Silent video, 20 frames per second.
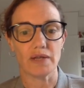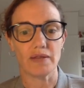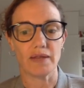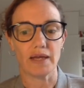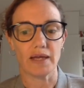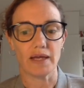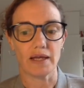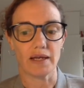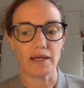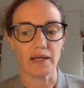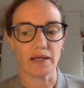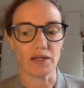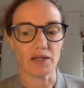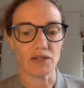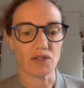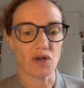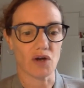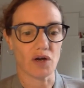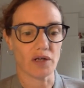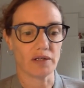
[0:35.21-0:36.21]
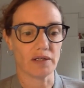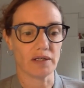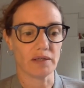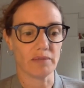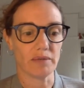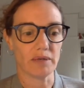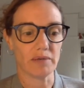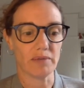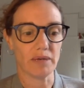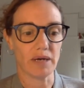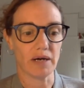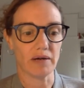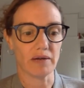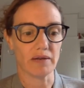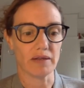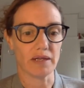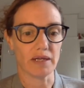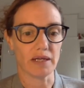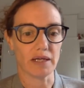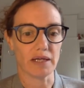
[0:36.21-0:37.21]
and then I'm going to talk a little bit
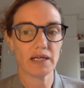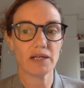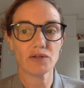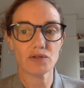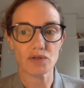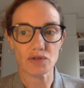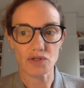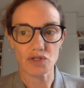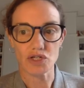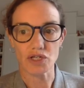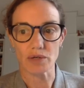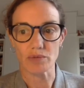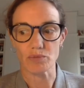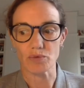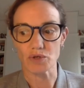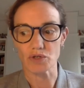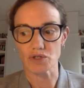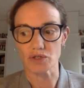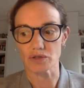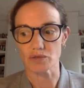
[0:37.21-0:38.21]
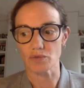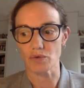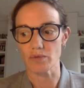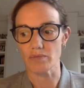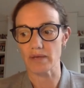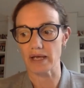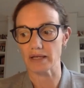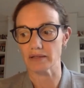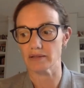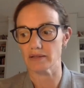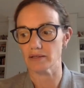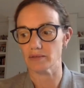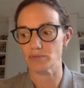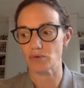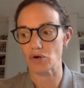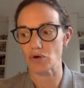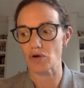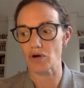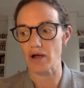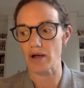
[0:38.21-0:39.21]
about the internship, which is what makes this
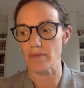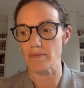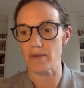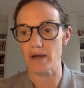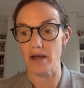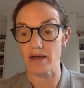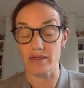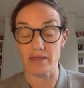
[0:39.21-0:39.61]
program,